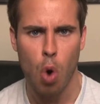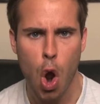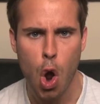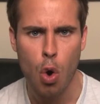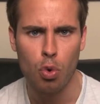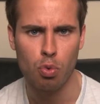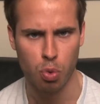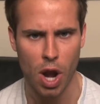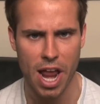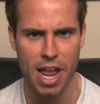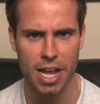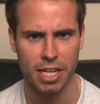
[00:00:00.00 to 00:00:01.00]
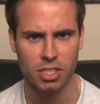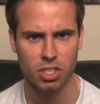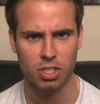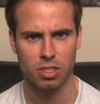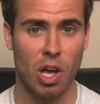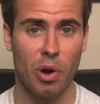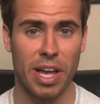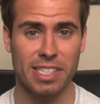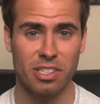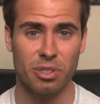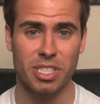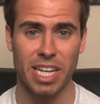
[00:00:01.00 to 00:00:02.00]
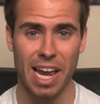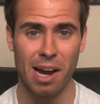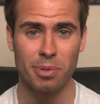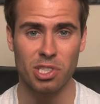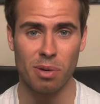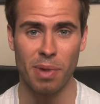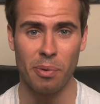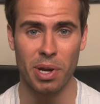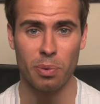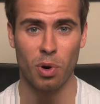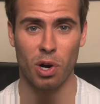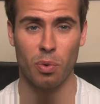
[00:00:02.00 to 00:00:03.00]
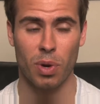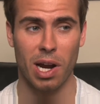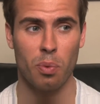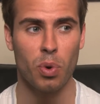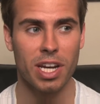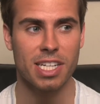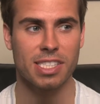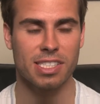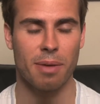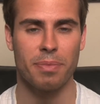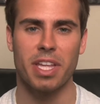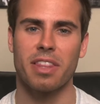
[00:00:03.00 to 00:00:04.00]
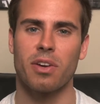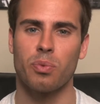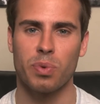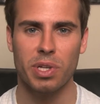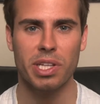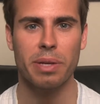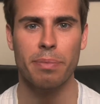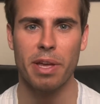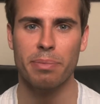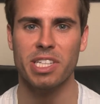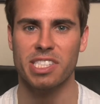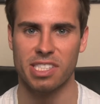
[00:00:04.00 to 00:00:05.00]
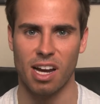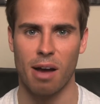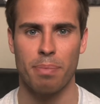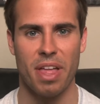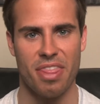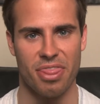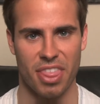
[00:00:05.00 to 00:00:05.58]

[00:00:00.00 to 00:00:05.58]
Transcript: Road Rage. Okay, so today I was on my way to work when I witnessed something that really made me stop and